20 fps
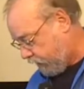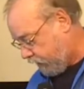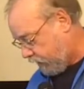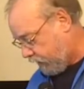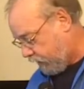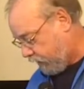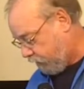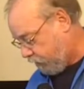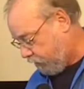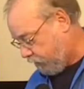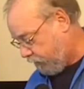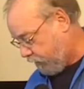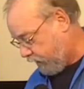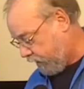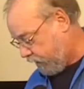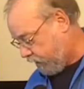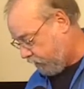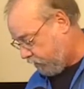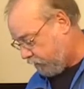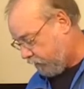and he will
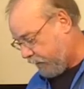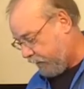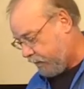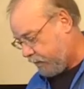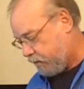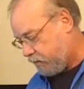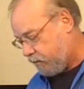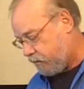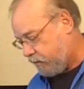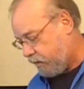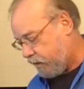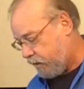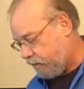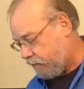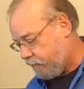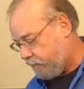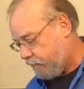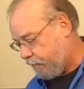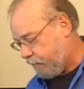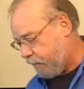make your path straight.